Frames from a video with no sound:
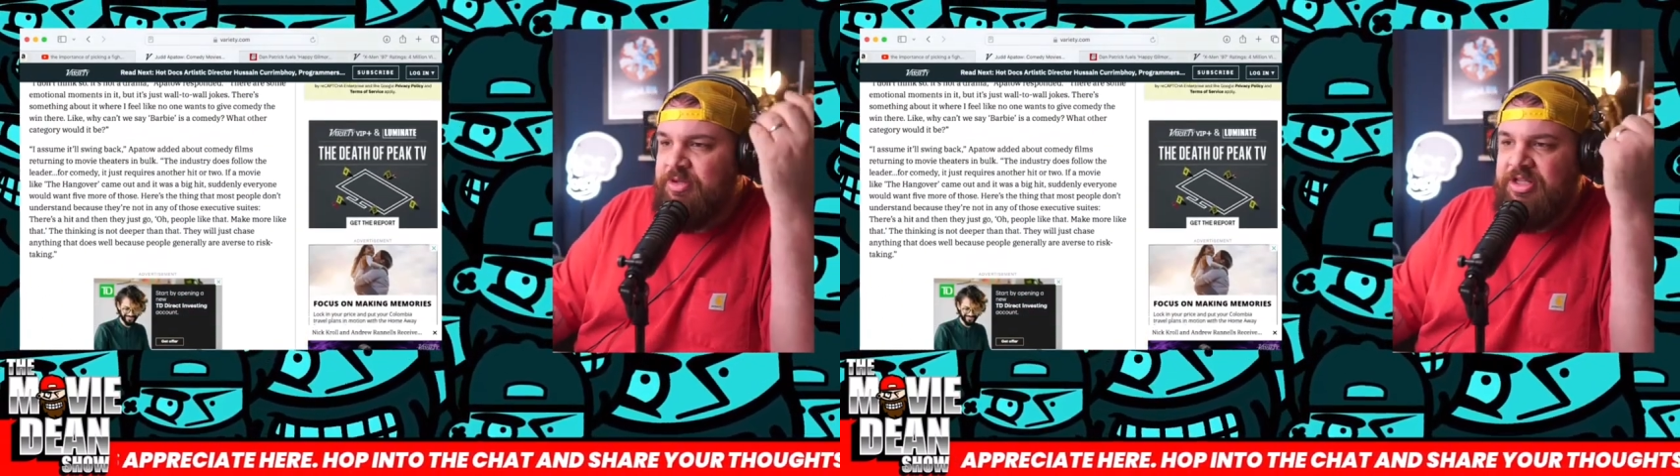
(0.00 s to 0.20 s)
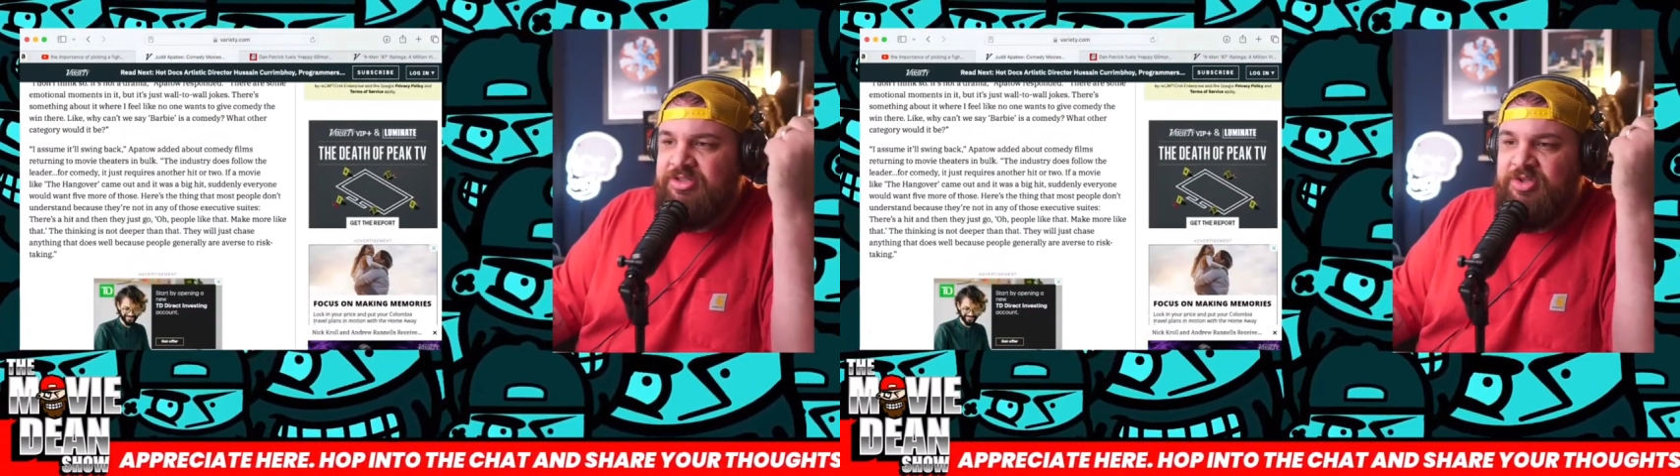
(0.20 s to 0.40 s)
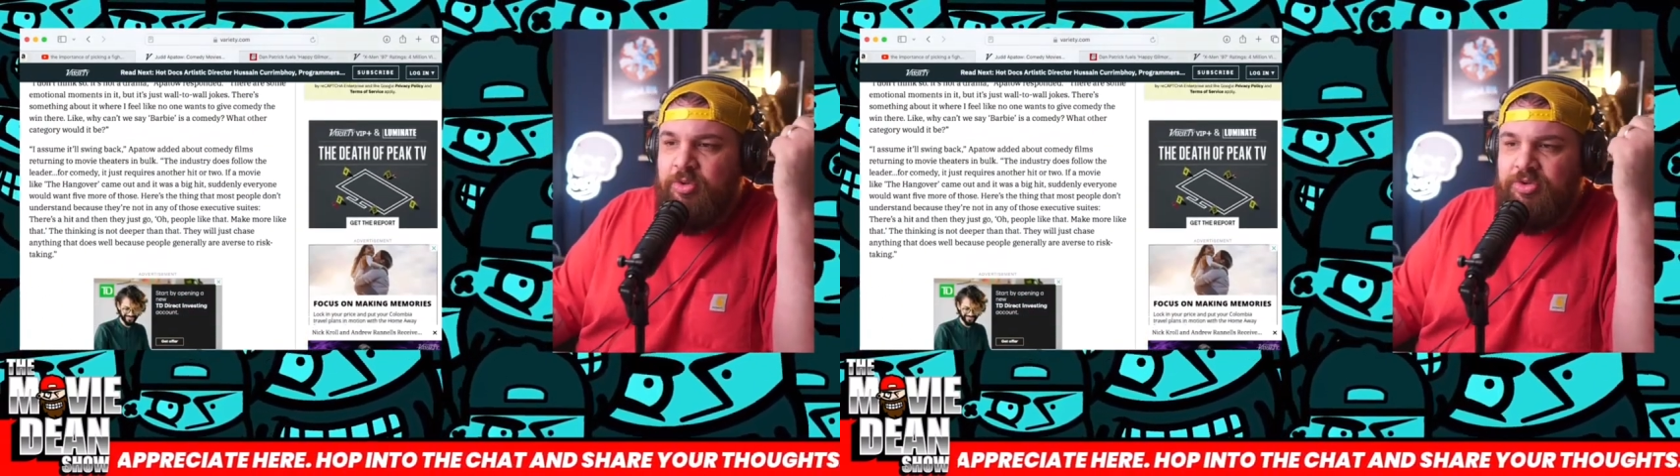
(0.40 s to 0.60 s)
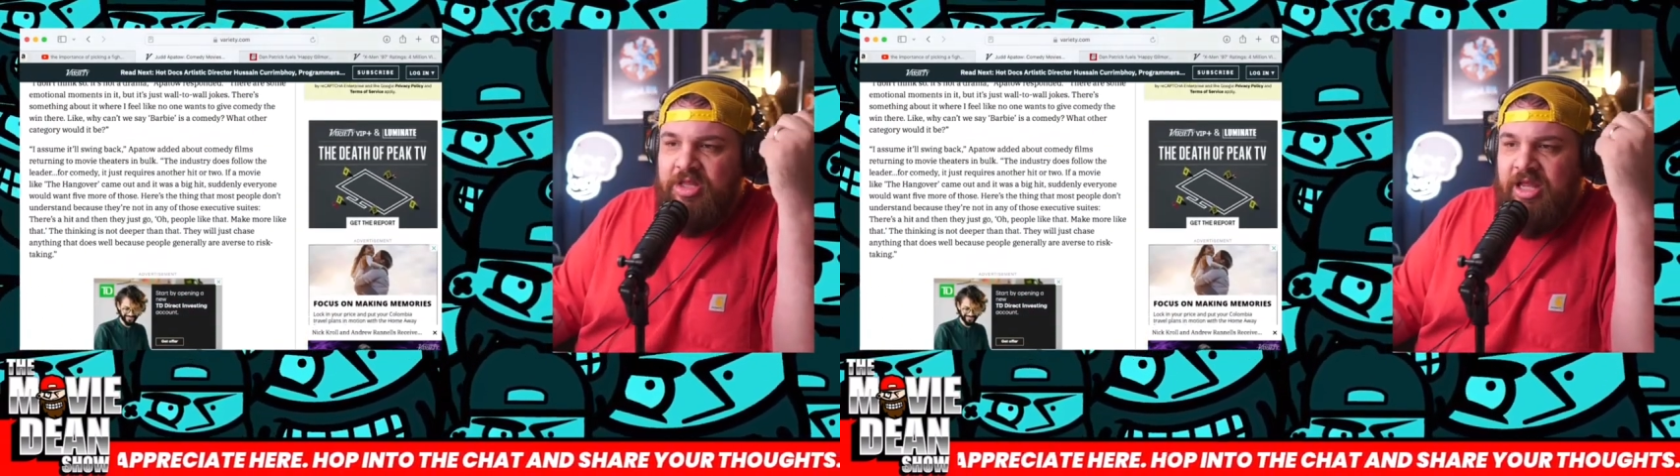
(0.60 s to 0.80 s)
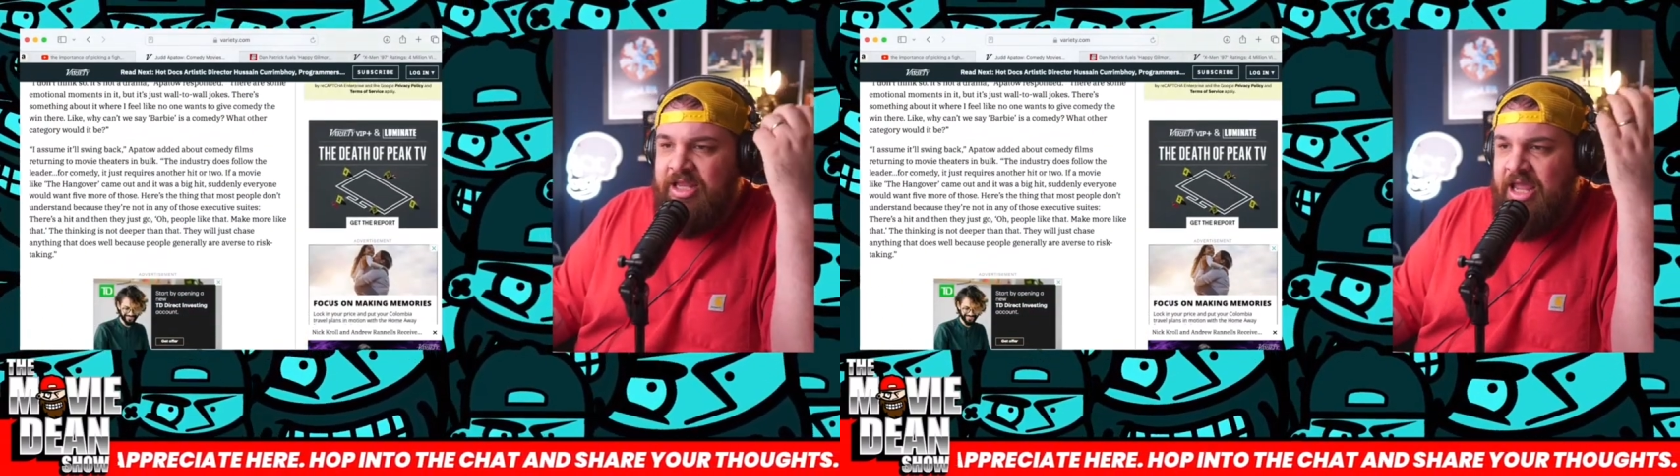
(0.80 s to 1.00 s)
being
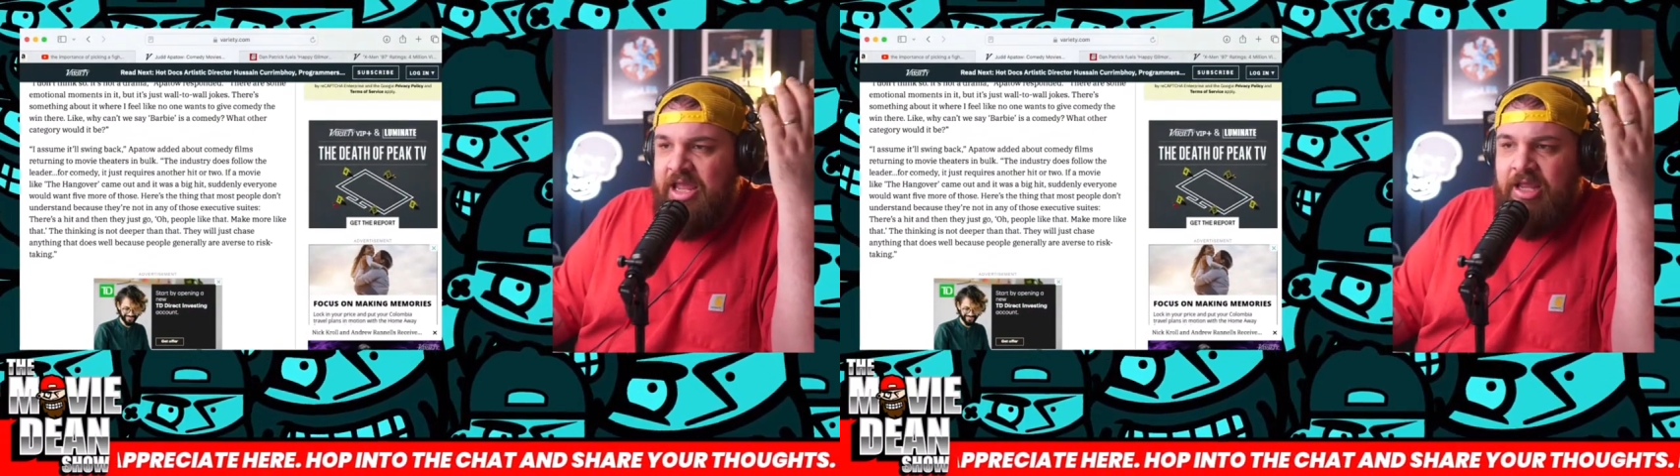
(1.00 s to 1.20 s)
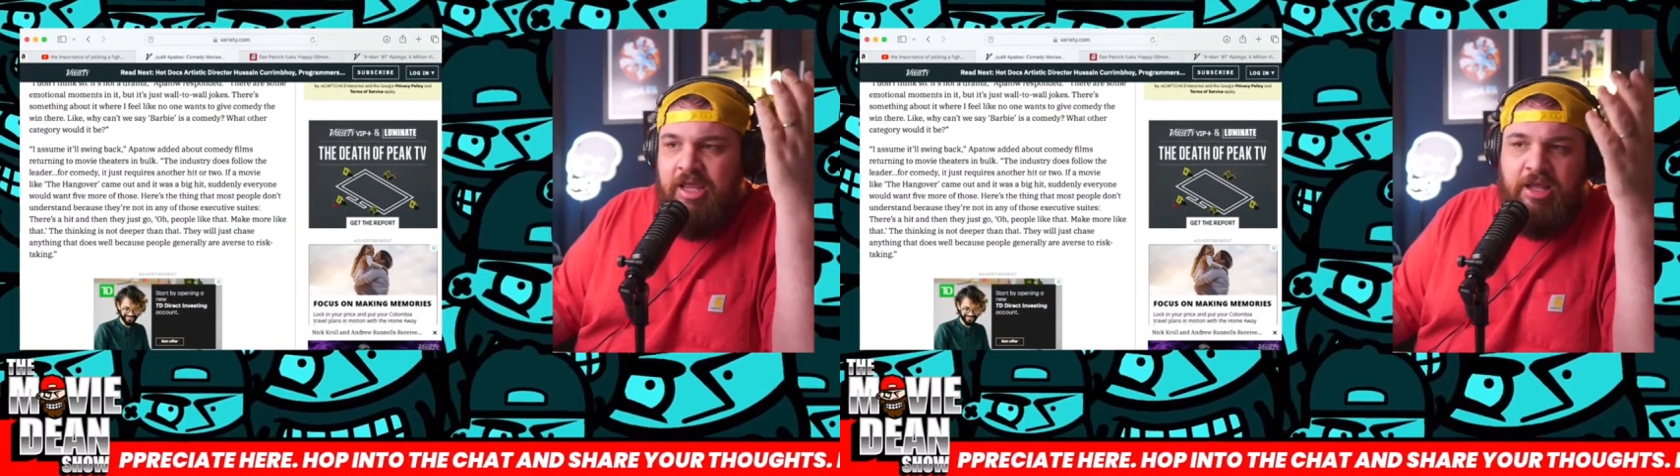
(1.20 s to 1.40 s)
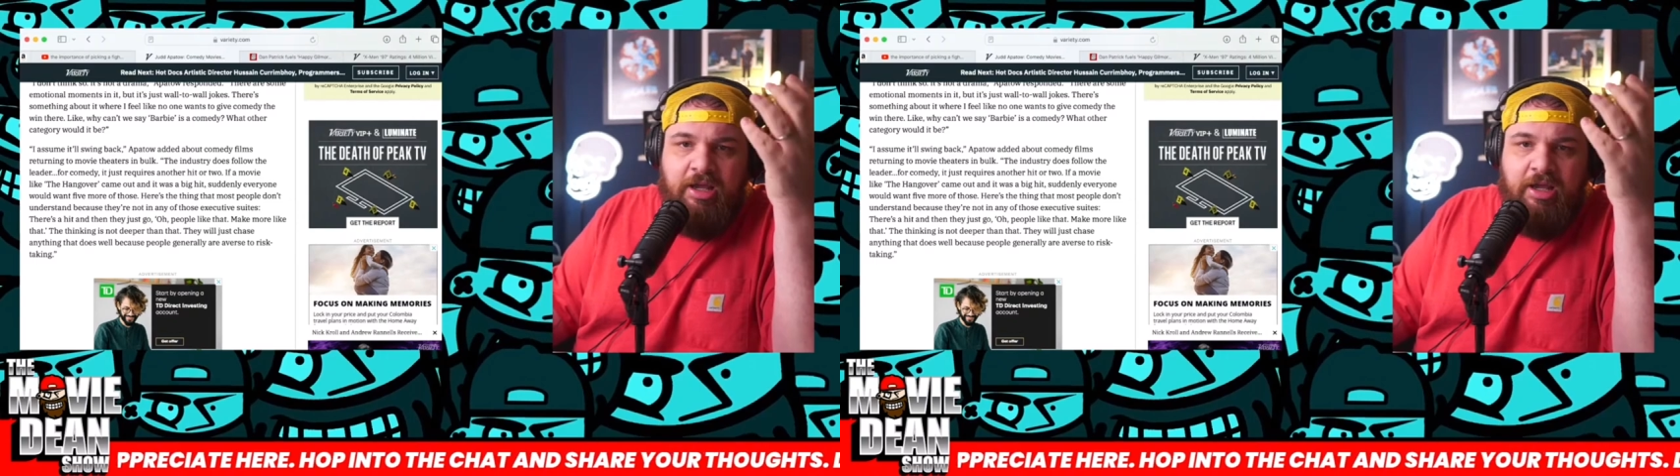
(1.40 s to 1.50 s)
told, like, hey,